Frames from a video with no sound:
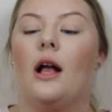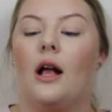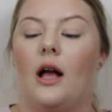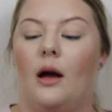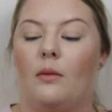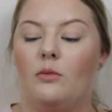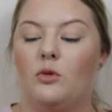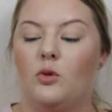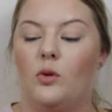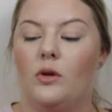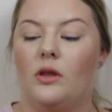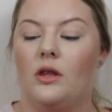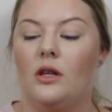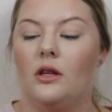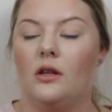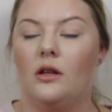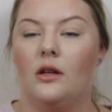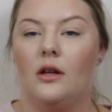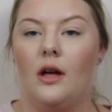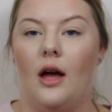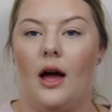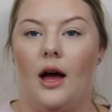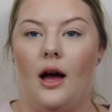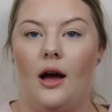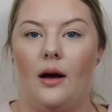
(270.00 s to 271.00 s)
Comes with the
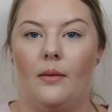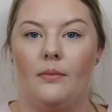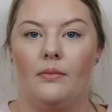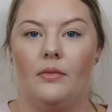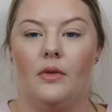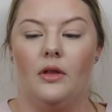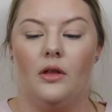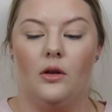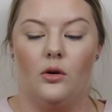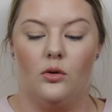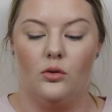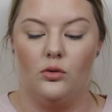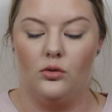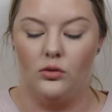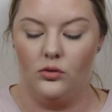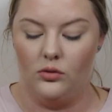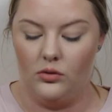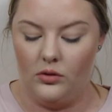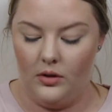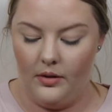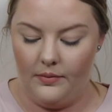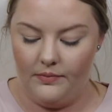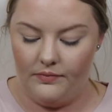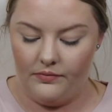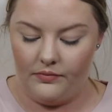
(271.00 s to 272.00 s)

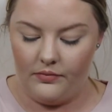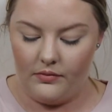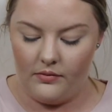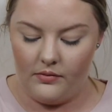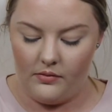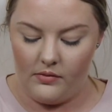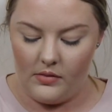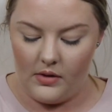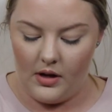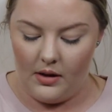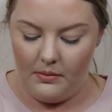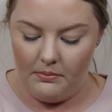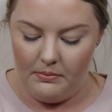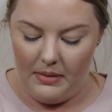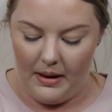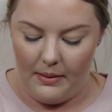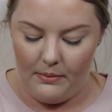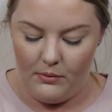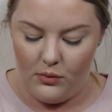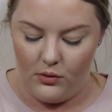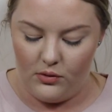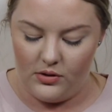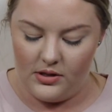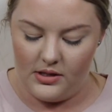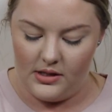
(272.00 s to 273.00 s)
little
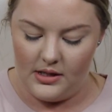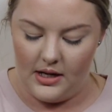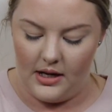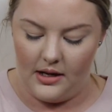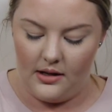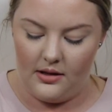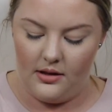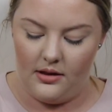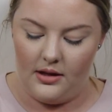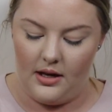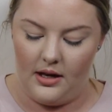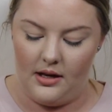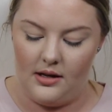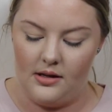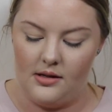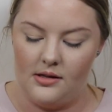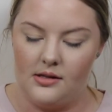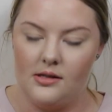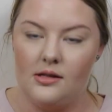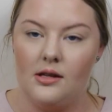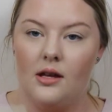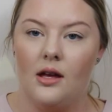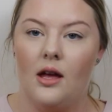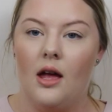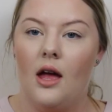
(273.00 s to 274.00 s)
bamboo stick
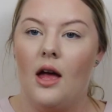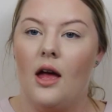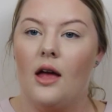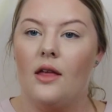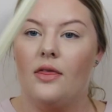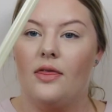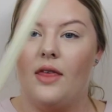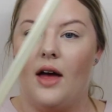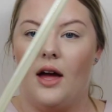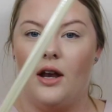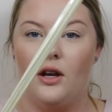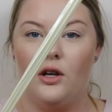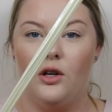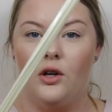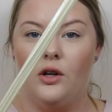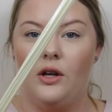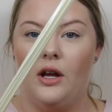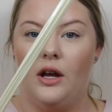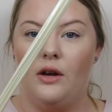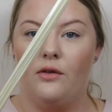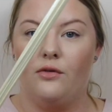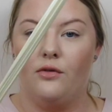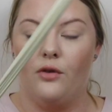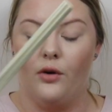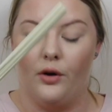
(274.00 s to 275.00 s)
things that you
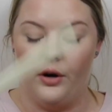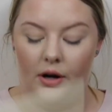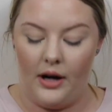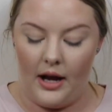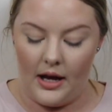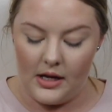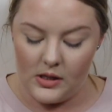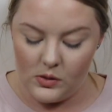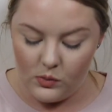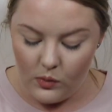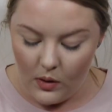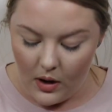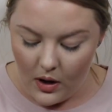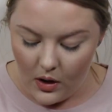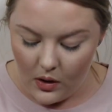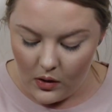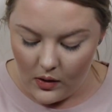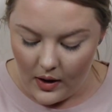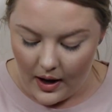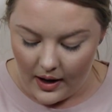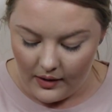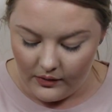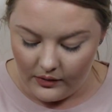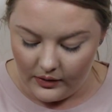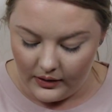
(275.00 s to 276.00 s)
need for it as well.
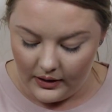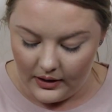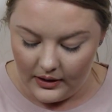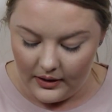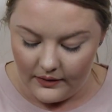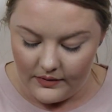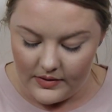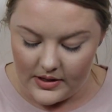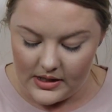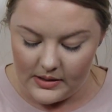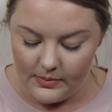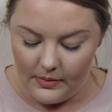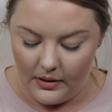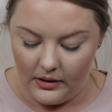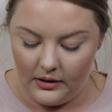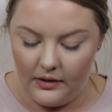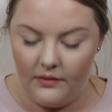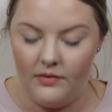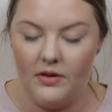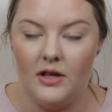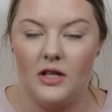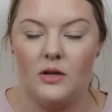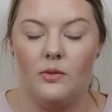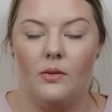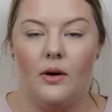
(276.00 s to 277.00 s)
I really love the smell
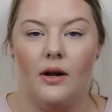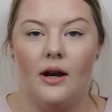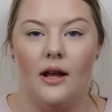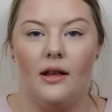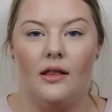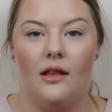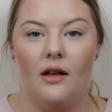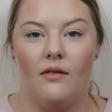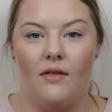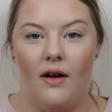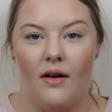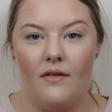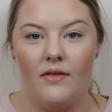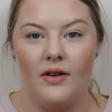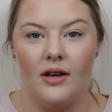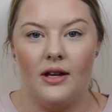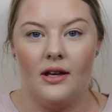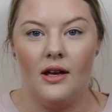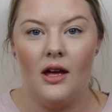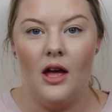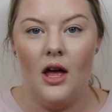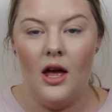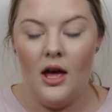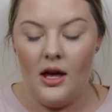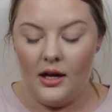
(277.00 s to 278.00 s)
of this one. I love
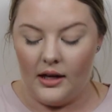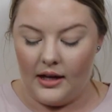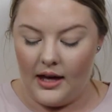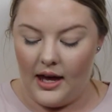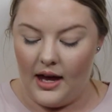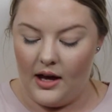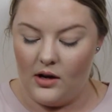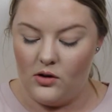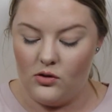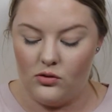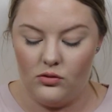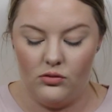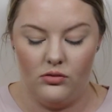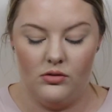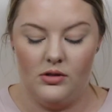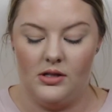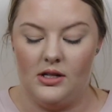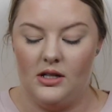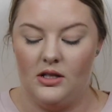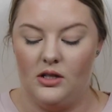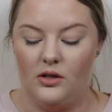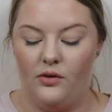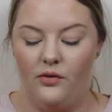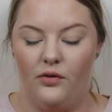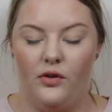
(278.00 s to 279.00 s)
having candles
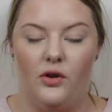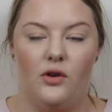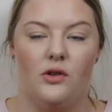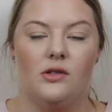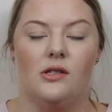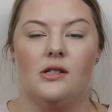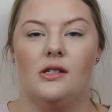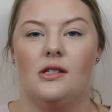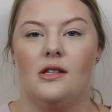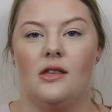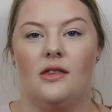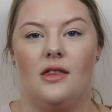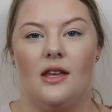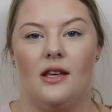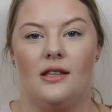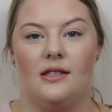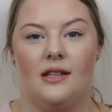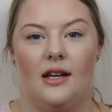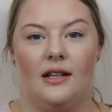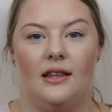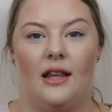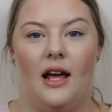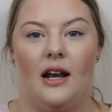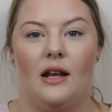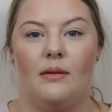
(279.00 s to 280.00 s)
and diffusers and things
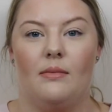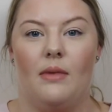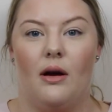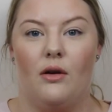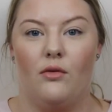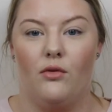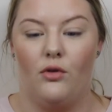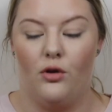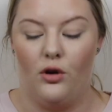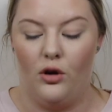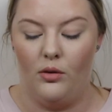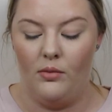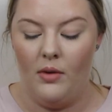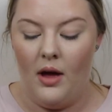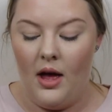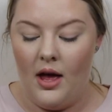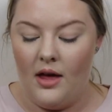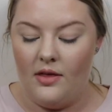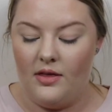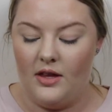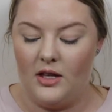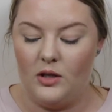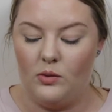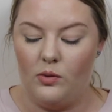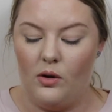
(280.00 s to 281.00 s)
like that in my room.
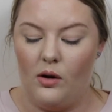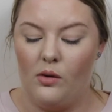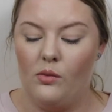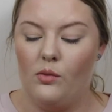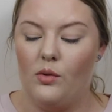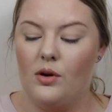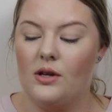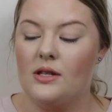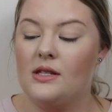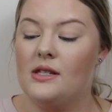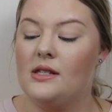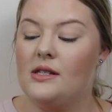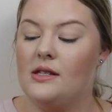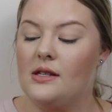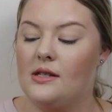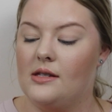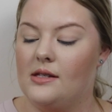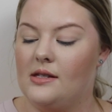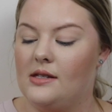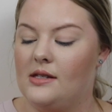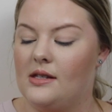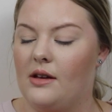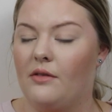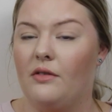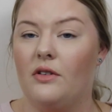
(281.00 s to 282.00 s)
This one was
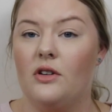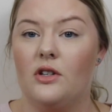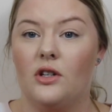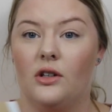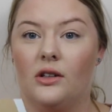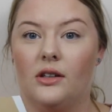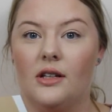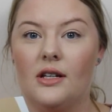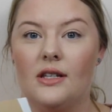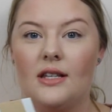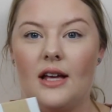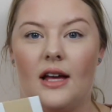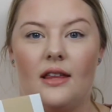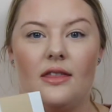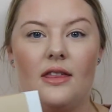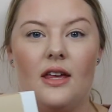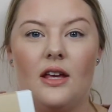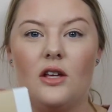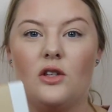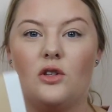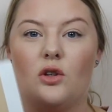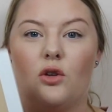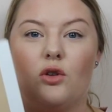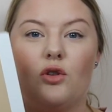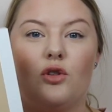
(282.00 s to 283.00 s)
$7, I
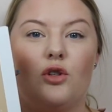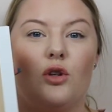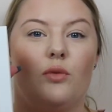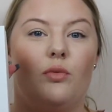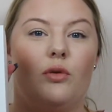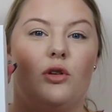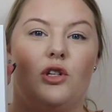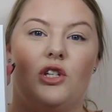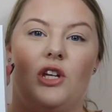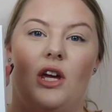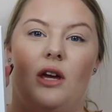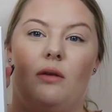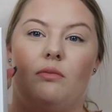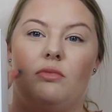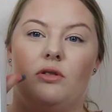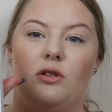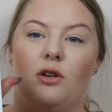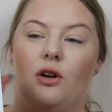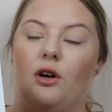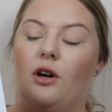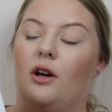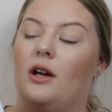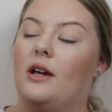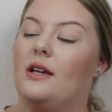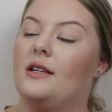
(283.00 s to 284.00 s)
think, so super cheap. So
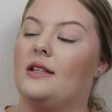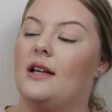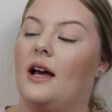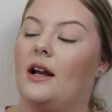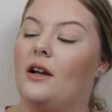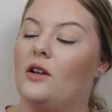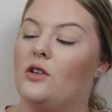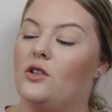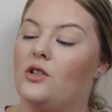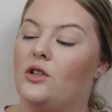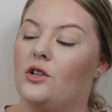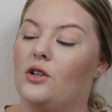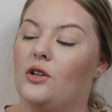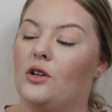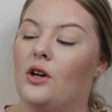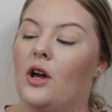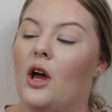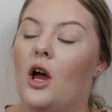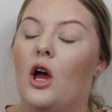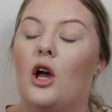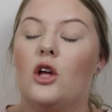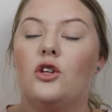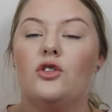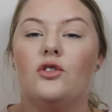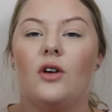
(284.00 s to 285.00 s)
excited to
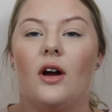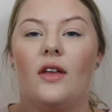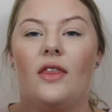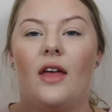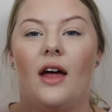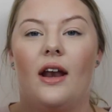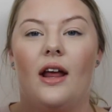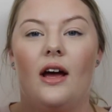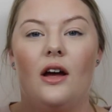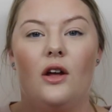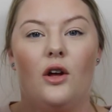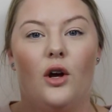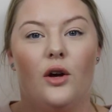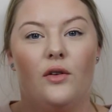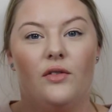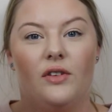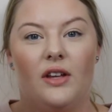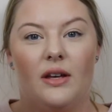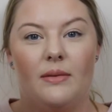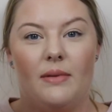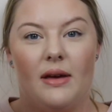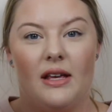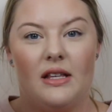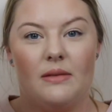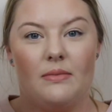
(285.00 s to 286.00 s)
try that out.
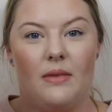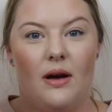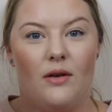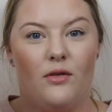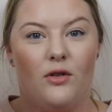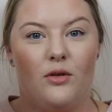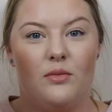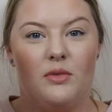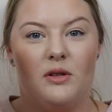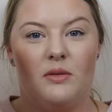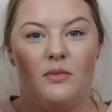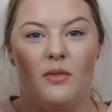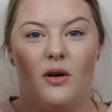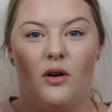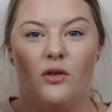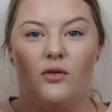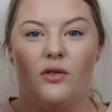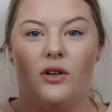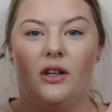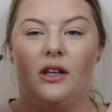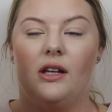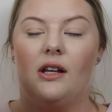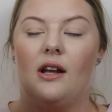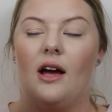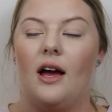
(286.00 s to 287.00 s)
Hopefully it makes my room smell
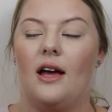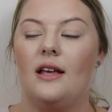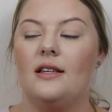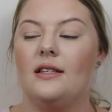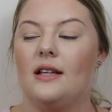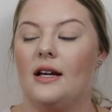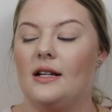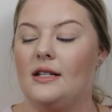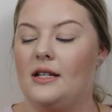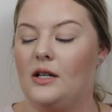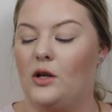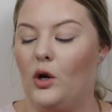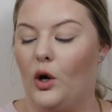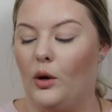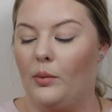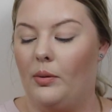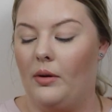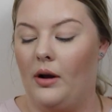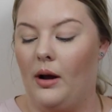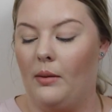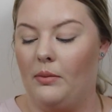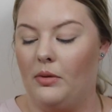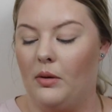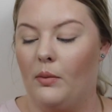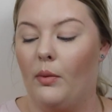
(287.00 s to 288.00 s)
really nice. I did open
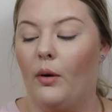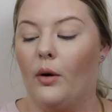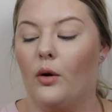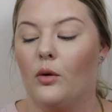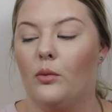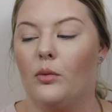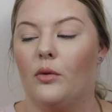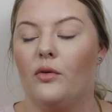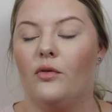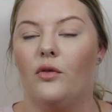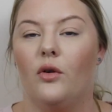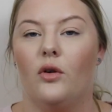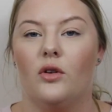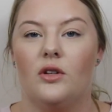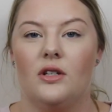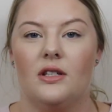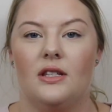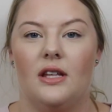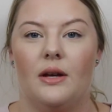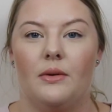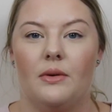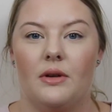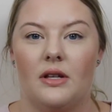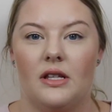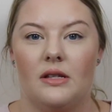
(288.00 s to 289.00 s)
up the bottle before to
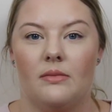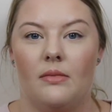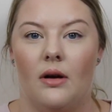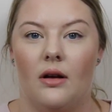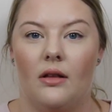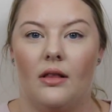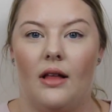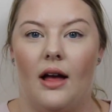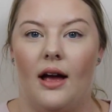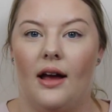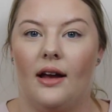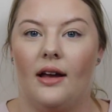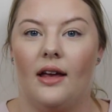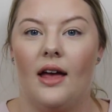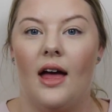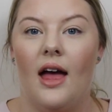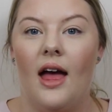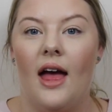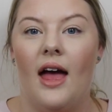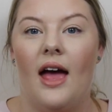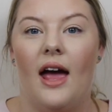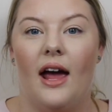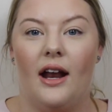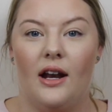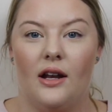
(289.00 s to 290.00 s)
see what it smelled like,
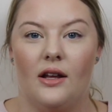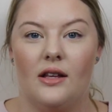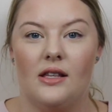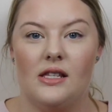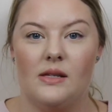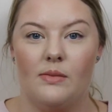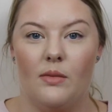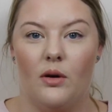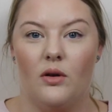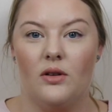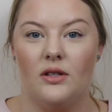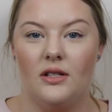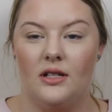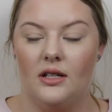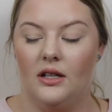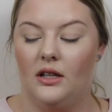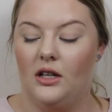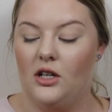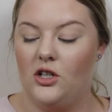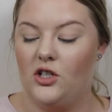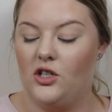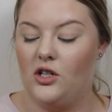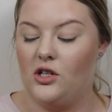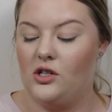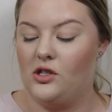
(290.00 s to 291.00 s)
and it smells
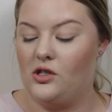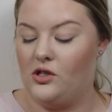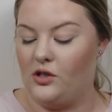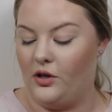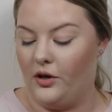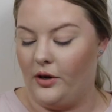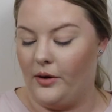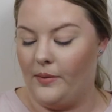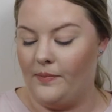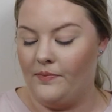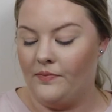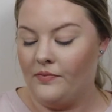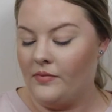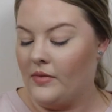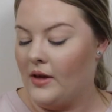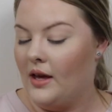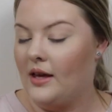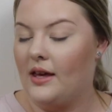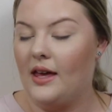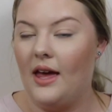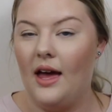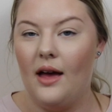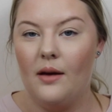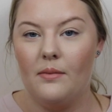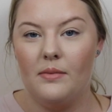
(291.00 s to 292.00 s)
delicious. So
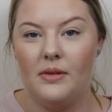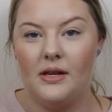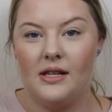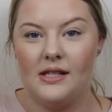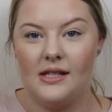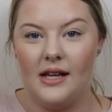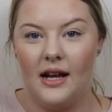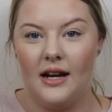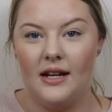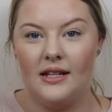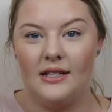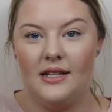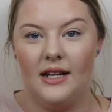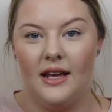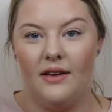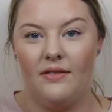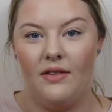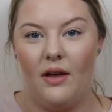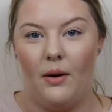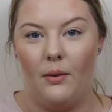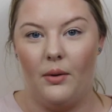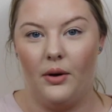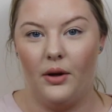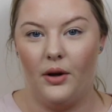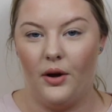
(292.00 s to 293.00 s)
yeah, I'm excited to give
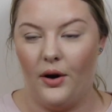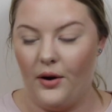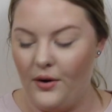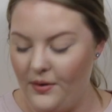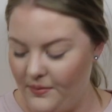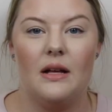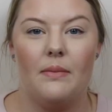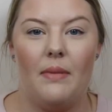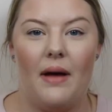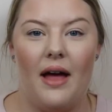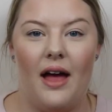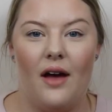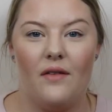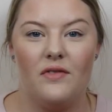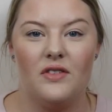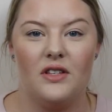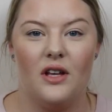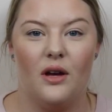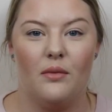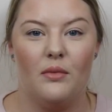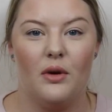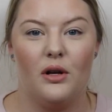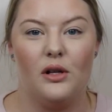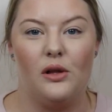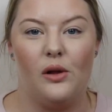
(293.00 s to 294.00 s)
that one a go. Up, I have
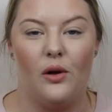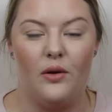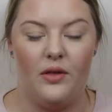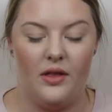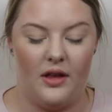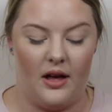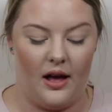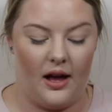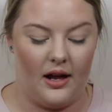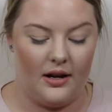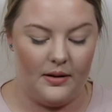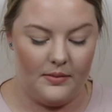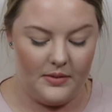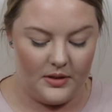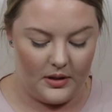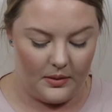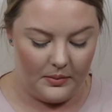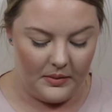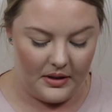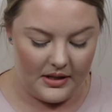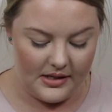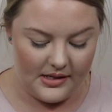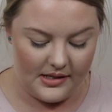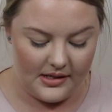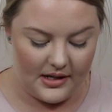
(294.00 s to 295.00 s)
some clothing items, so I'm
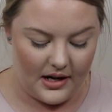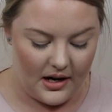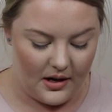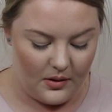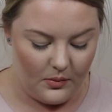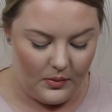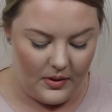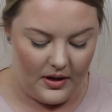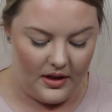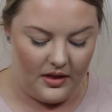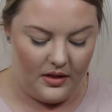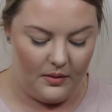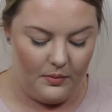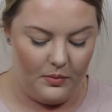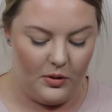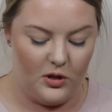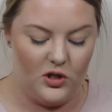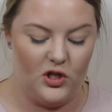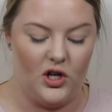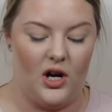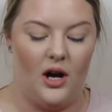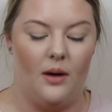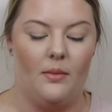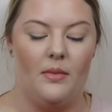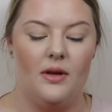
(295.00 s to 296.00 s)
going to start with the
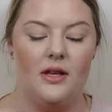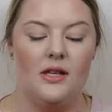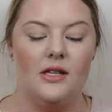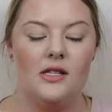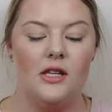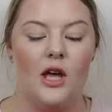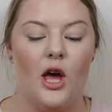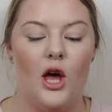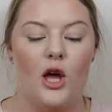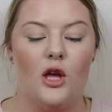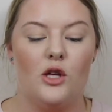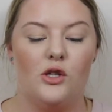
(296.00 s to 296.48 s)
pajamas.